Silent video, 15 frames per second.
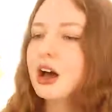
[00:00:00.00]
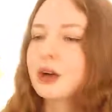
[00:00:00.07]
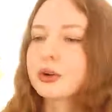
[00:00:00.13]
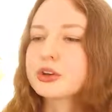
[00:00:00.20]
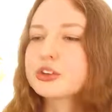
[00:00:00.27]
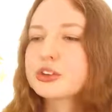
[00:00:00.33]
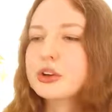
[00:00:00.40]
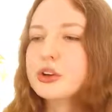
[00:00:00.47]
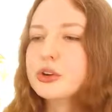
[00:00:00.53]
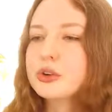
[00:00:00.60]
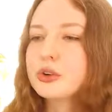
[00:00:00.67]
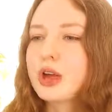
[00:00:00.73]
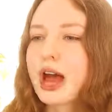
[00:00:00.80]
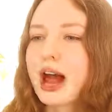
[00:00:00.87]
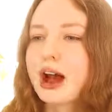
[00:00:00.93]
I'm going to show
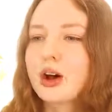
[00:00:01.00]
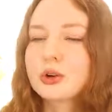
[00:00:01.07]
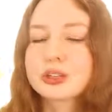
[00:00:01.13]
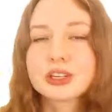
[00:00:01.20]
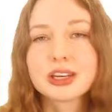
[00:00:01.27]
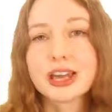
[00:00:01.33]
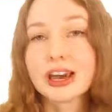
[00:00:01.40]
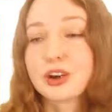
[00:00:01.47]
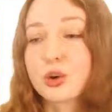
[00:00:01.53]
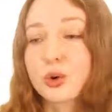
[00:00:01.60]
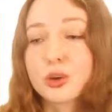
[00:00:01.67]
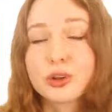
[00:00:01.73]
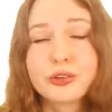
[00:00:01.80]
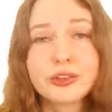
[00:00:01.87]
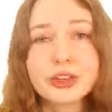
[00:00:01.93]
you how to get
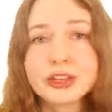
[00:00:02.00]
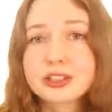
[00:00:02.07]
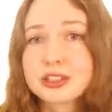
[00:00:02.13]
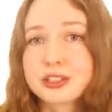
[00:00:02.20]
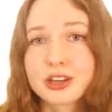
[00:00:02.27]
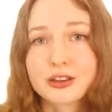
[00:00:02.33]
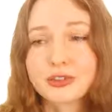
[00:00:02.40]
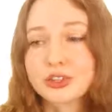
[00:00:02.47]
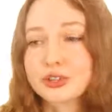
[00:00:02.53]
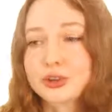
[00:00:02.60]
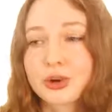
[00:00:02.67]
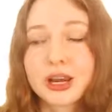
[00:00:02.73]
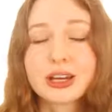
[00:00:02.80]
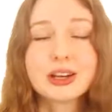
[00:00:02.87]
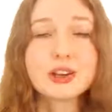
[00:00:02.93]
all of this stuff
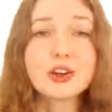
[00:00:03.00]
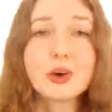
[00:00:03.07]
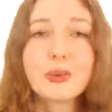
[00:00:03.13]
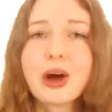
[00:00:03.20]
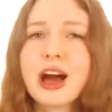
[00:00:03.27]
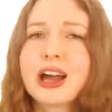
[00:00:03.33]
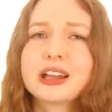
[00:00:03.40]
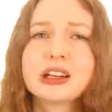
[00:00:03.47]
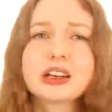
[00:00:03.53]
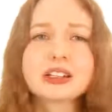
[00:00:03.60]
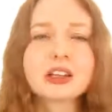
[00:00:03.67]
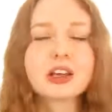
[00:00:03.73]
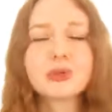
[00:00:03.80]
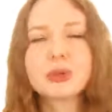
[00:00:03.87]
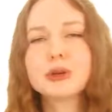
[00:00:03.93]
straight in your mind, because
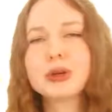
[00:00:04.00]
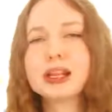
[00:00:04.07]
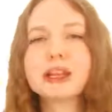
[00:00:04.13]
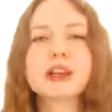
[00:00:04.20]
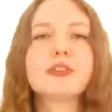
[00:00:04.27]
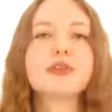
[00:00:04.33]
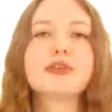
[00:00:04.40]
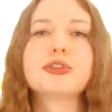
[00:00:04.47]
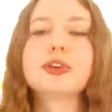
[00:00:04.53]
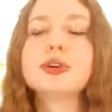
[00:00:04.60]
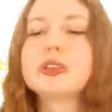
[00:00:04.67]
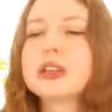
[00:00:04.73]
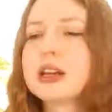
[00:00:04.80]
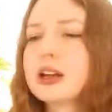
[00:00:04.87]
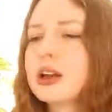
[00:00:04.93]
it can be really
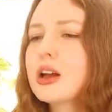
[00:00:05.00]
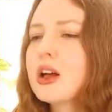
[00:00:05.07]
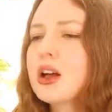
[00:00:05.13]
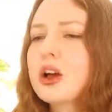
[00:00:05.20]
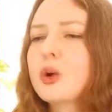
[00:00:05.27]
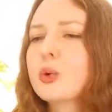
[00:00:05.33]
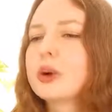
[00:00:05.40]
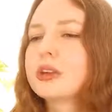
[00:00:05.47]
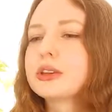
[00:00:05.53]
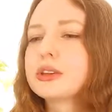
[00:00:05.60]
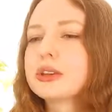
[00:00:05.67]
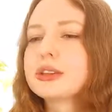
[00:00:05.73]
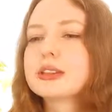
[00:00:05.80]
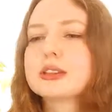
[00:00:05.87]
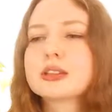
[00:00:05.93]
confusing with,
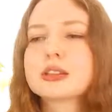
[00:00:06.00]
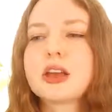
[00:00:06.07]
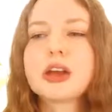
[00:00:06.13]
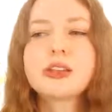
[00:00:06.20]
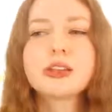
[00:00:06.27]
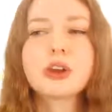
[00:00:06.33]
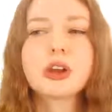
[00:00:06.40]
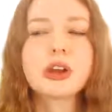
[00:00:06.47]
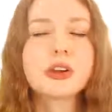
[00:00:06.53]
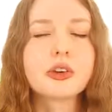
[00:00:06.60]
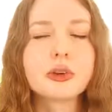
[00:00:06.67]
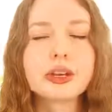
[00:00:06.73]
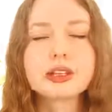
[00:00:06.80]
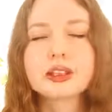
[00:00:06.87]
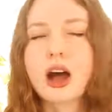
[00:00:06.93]
is sine thirty
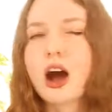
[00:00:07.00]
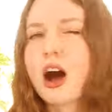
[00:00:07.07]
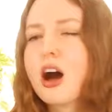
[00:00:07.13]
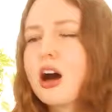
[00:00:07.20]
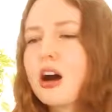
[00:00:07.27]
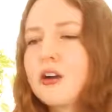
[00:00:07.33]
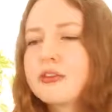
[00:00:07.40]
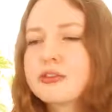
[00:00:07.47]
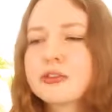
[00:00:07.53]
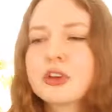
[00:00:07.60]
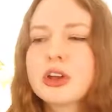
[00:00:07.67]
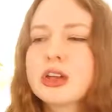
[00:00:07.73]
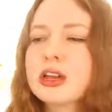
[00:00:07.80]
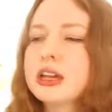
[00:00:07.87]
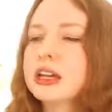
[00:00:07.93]
degrees a half?
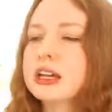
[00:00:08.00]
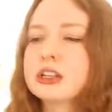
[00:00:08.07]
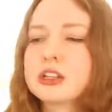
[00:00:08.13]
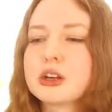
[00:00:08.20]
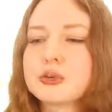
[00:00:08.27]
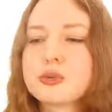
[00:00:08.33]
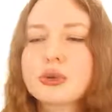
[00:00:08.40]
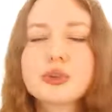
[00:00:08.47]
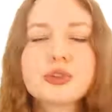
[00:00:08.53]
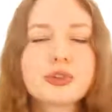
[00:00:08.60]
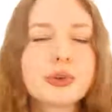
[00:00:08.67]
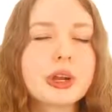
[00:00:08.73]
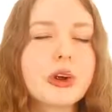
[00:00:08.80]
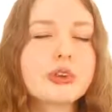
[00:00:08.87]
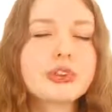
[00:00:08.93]
Is it root
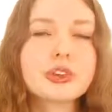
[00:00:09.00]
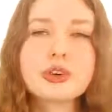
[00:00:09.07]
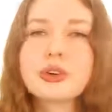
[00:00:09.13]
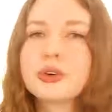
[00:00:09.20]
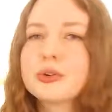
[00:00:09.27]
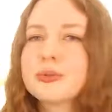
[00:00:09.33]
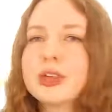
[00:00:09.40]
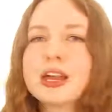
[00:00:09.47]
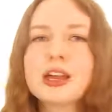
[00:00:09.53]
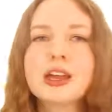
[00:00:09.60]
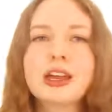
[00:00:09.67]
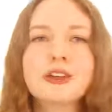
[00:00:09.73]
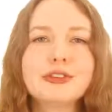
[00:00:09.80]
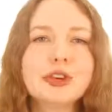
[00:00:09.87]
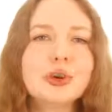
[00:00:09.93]
three on two?
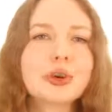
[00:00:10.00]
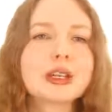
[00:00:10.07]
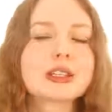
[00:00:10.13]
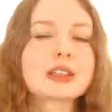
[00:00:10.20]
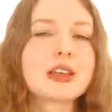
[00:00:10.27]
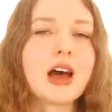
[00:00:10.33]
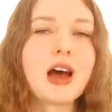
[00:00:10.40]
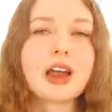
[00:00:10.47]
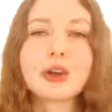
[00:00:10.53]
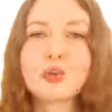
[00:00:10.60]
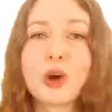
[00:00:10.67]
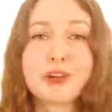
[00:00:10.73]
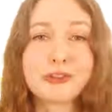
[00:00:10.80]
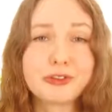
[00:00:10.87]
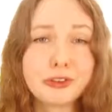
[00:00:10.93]
If you're doing sine
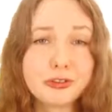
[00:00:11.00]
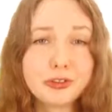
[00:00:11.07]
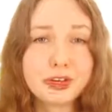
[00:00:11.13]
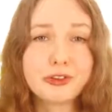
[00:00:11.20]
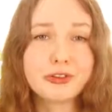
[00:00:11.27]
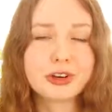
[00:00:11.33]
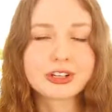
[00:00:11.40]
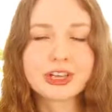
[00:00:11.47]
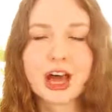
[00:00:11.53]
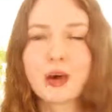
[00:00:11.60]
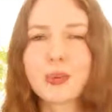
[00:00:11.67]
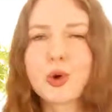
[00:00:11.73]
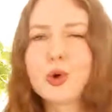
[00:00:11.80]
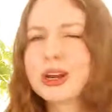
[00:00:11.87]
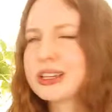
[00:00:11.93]
one fifty, for
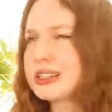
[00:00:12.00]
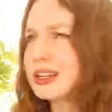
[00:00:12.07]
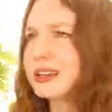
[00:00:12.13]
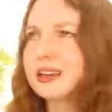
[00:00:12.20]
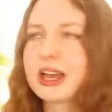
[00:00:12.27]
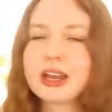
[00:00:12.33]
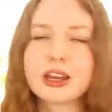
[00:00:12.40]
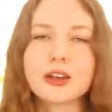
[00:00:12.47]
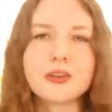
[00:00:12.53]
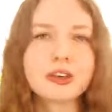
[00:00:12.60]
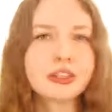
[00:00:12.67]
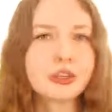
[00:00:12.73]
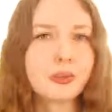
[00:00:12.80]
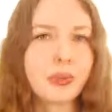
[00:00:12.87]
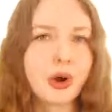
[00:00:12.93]
example, is it negative?
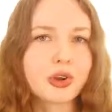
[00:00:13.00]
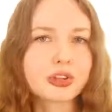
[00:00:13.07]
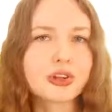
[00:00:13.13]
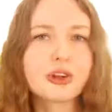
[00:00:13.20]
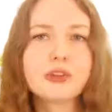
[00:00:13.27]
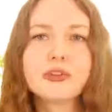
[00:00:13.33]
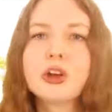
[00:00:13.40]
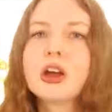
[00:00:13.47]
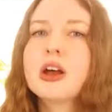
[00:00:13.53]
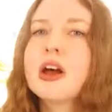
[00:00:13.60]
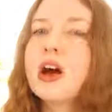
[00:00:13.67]
Is it positive?